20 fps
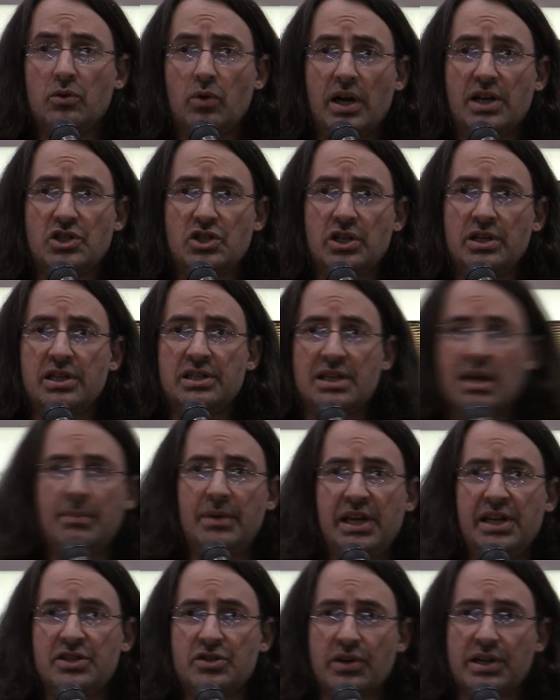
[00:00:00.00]
question, does
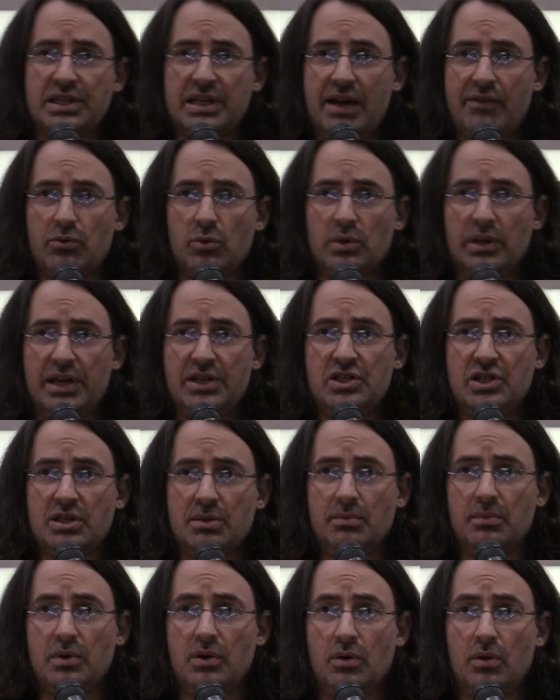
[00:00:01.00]
Ebenezer get to have a
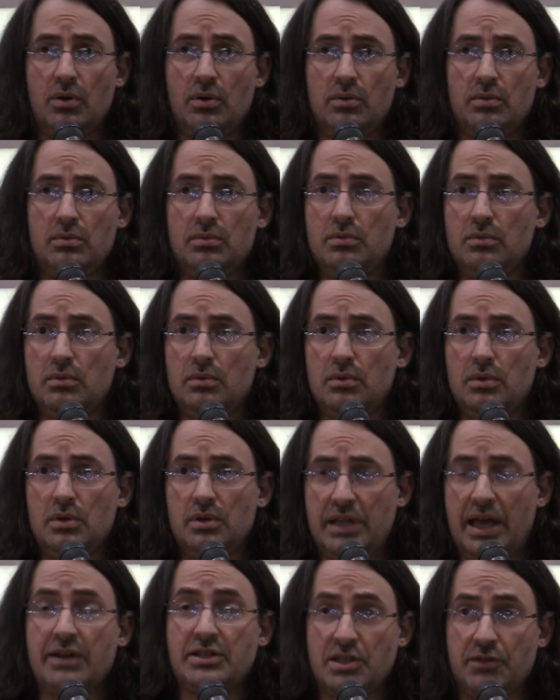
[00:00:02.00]
relationship? Ooh,
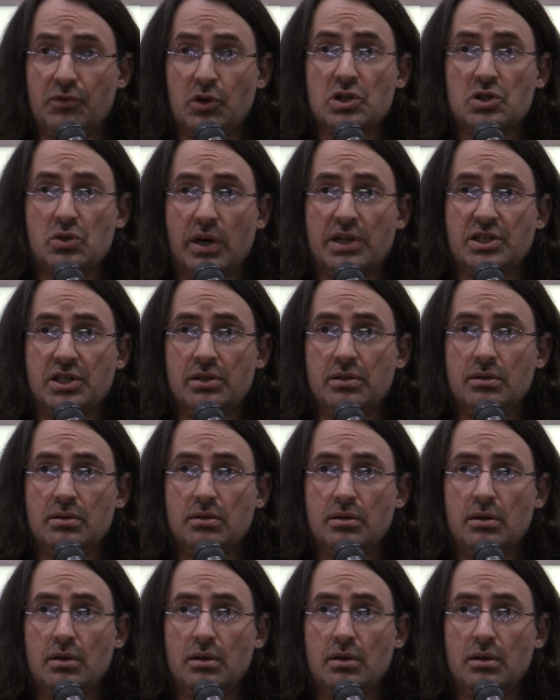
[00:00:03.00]
that's the first question.